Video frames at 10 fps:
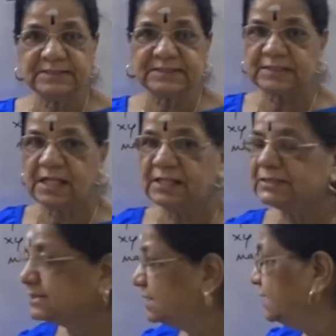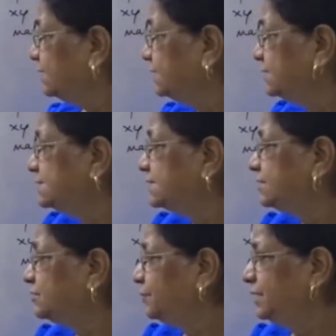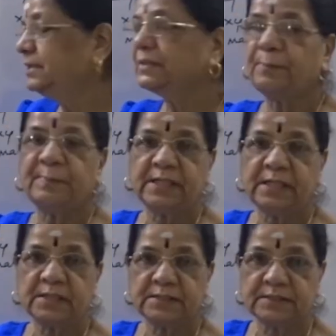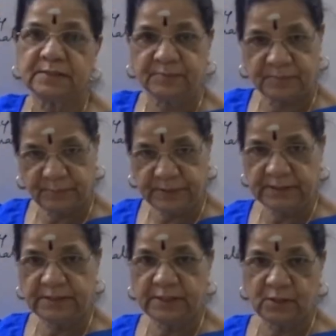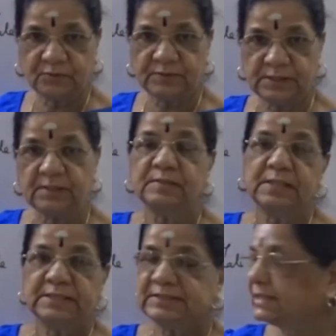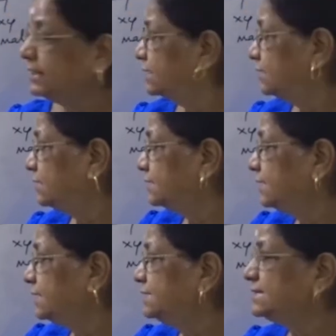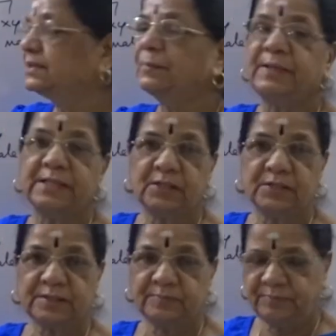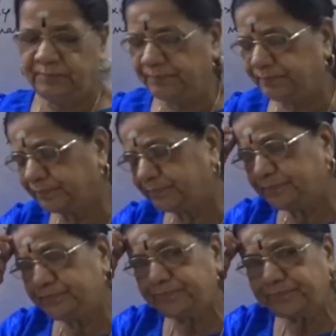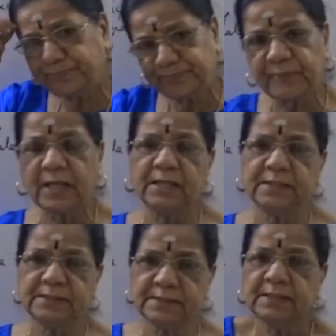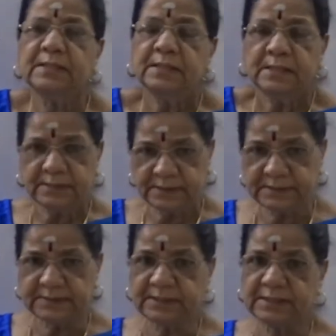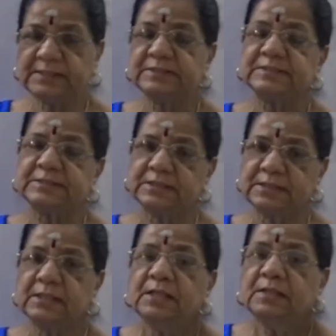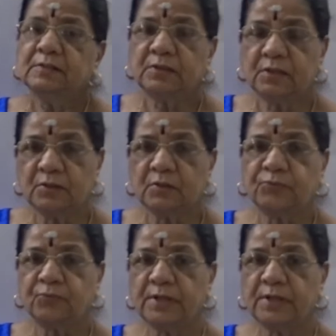starts, it is said to be menarche, beginning of the cycle, that is menarche. And it takes 45